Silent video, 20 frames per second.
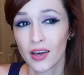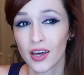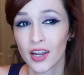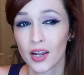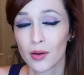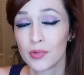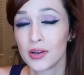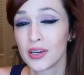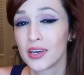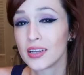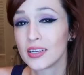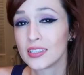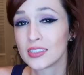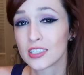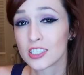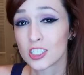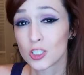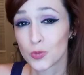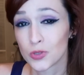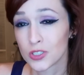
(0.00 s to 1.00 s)
And I'm gonna get
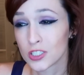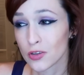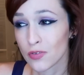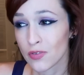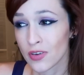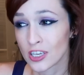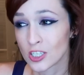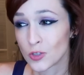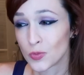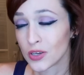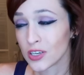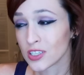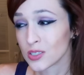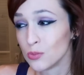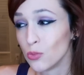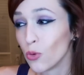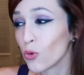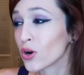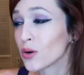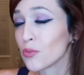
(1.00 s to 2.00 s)
into the specifics because
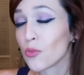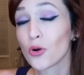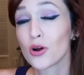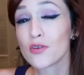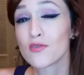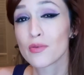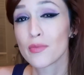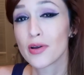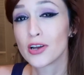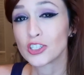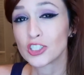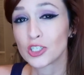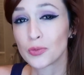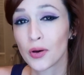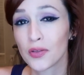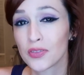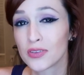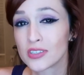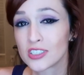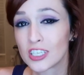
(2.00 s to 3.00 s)
more and more information
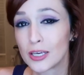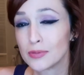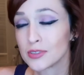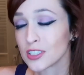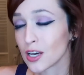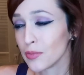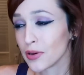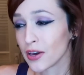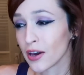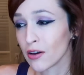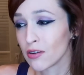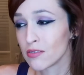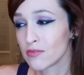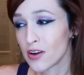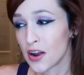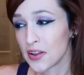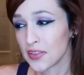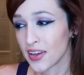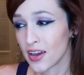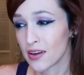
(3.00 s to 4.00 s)
about this keeps coming out, and
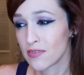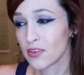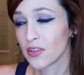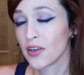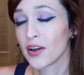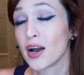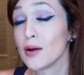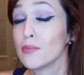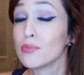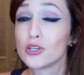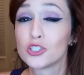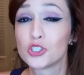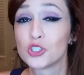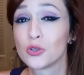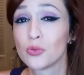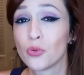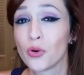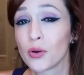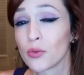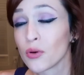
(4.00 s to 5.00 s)
finally I feel like I'm pushed
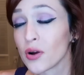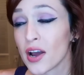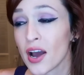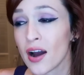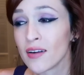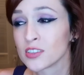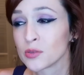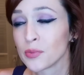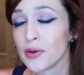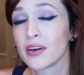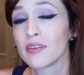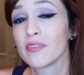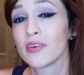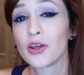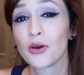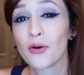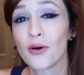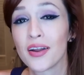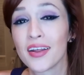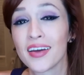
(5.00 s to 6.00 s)
to a point where I have to make a
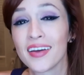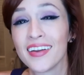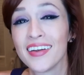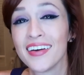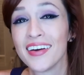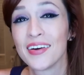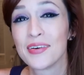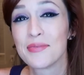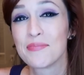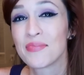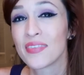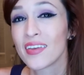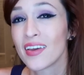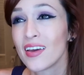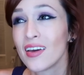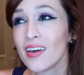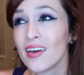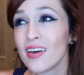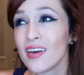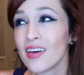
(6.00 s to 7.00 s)
video on it.
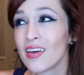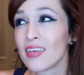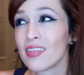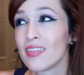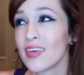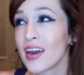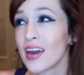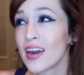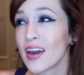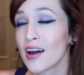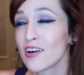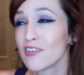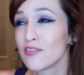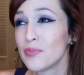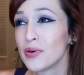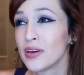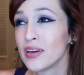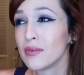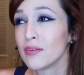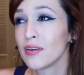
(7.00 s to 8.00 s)
They have
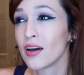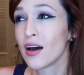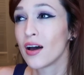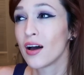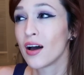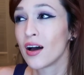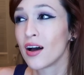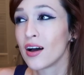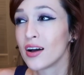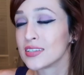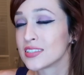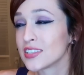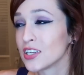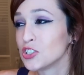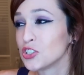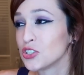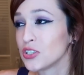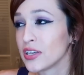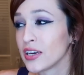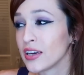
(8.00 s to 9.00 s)
been
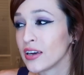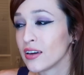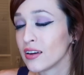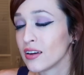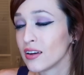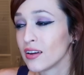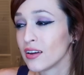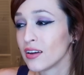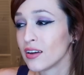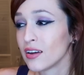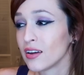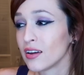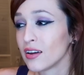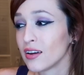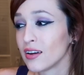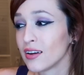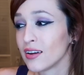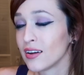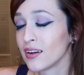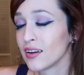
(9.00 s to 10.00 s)
essentially
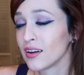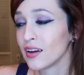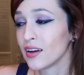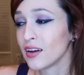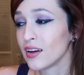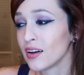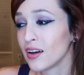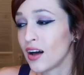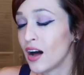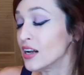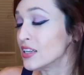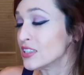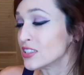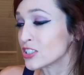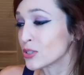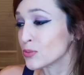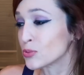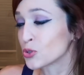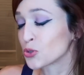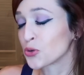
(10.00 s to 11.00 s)

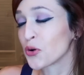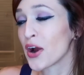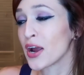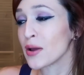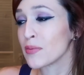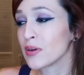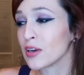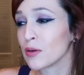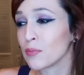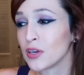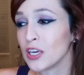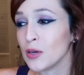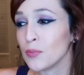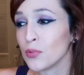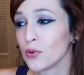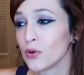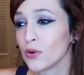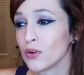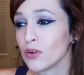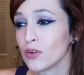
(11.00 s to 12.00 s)
unsubscribing
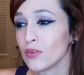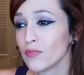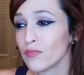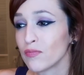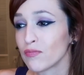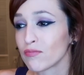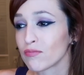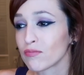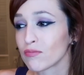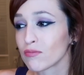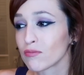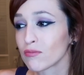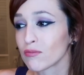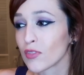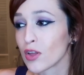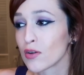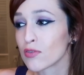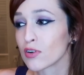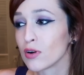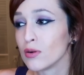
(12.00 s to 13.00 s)
people
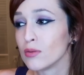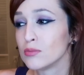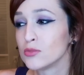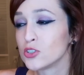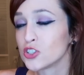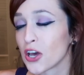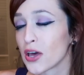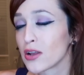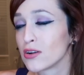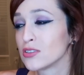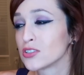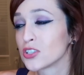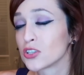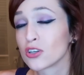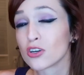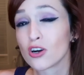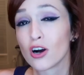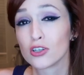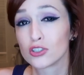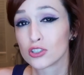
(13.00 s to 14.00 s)
from channels that
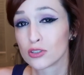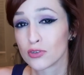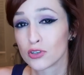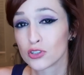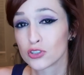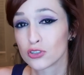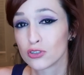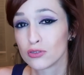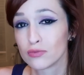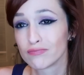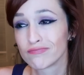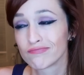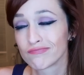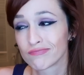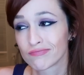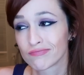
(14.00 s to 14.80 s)
are controversial.